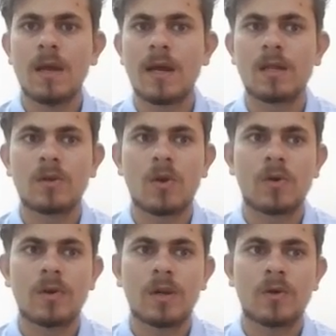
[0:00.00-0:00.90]
at the
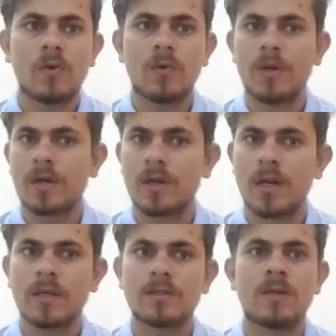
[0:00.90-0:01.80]
Toronto
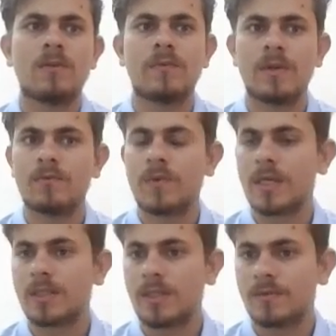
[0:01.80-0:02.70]
International Film
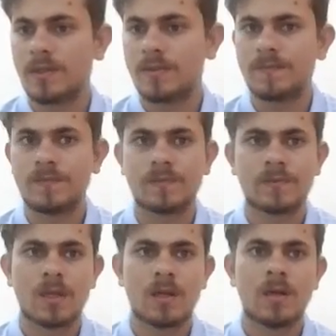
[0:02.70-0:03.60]
Festival
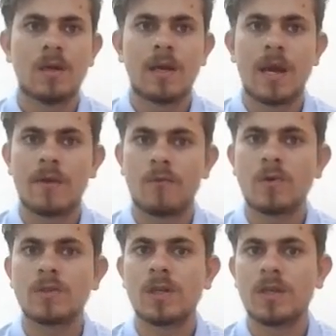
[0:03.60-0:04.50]
and
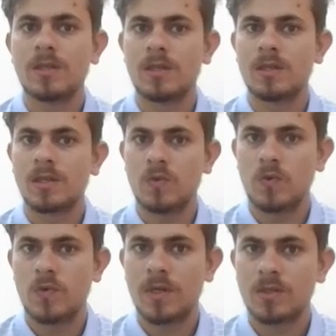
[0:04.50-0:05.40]
was released in the
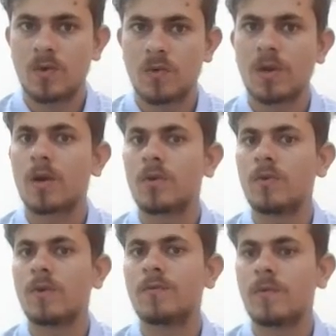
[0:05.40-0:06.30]
US on
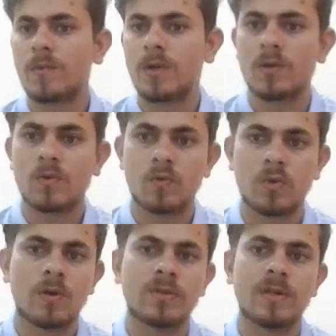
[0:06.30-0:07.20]
October 15,
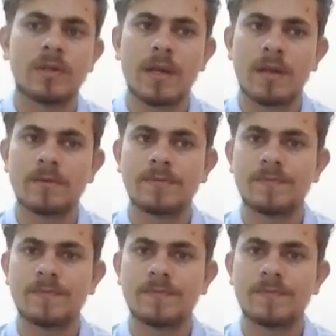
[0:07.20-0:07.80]
2010.